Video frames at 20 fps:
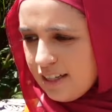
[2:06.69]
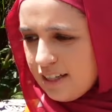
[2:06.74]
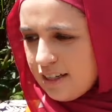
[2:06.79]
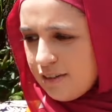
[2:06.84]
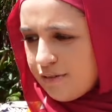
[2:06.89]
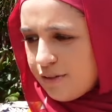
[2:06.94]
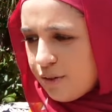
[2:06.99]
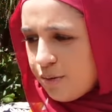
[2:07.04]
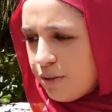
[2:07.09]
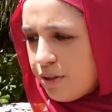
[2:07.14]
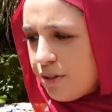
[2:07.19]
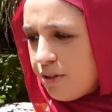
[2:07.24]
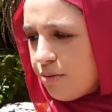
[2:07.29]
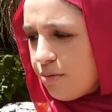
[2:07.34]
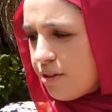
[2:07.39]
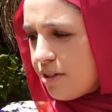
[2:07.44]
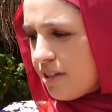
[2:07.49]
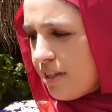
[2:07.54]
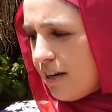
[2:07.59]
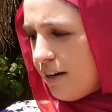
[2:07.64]
If you're
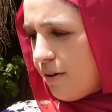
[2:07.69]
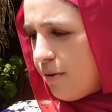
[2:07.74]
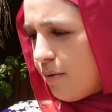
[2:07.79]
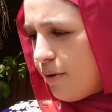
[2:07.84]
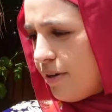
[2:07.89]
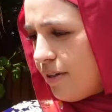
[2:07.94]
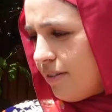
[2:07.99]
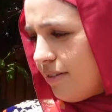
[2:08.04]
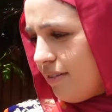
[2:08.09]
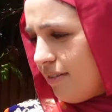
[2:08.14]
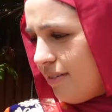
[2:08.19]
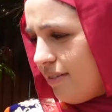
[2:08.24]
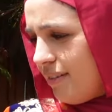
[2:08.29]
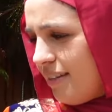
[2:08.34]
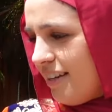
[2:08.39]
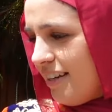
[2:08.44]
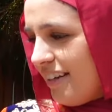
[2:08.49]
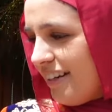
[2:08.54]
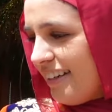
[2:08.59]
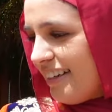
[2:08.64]
wondering where Zaira
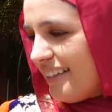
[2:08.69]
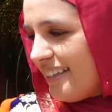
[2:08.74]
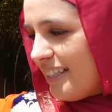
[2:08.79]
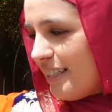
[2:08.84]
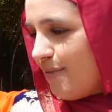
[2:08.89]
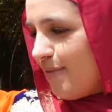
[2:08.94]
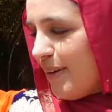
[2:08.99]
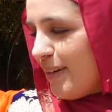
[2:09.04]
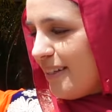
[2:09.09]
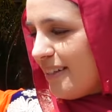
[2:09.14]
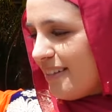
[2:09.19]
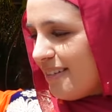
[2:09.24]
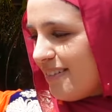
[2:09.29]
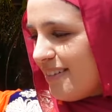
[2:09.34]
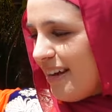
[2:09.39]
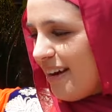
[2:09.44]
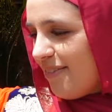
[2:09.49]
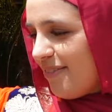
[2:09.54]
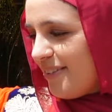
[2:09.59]
went, she's spending some time